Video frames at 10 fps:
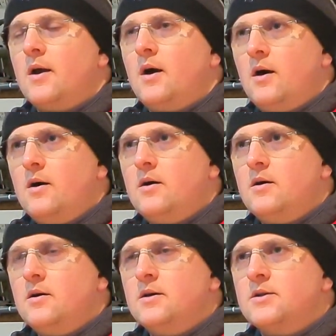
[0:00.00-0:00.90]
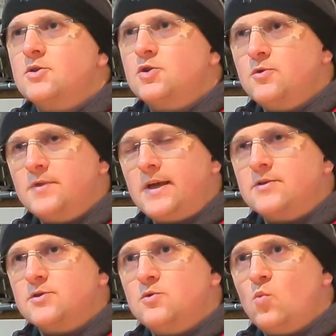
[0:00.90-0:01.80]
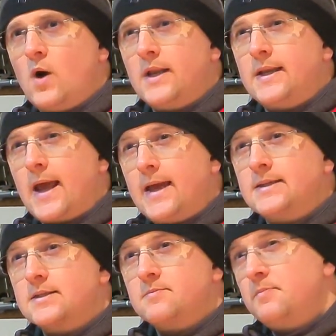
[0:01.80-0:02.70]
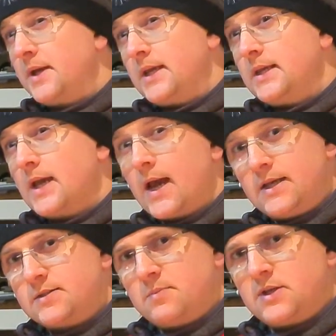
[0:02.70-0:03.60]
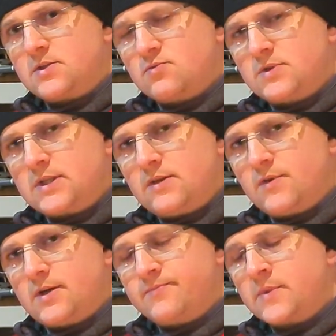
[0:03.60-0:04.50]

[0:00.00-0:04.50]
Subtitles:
R2001 SB S-Bus receiver.